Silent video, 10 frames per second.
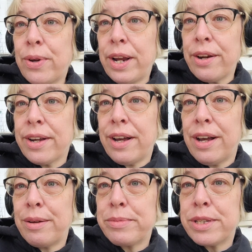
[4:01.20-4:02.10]
So here
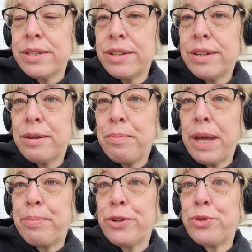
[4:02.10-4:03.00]
comes
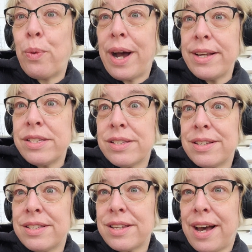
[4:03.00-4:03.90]
people
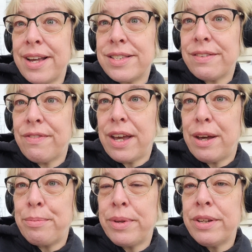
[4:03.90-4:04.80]
twice the size of
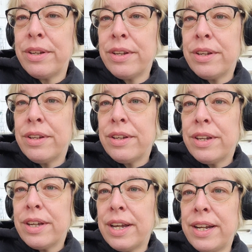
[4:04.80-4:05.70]
them
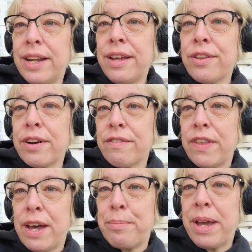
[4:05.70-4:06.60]
and neither
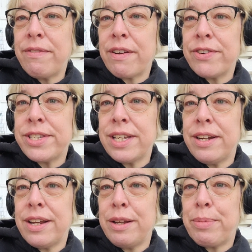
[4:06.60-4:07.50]
of them have ever
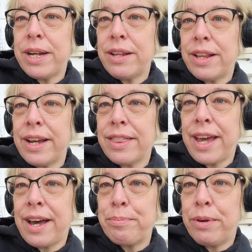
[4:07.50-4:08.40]
seen anybody
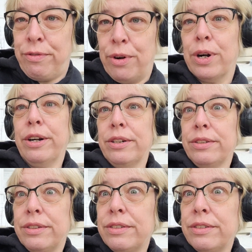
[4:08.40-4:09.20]
like that before.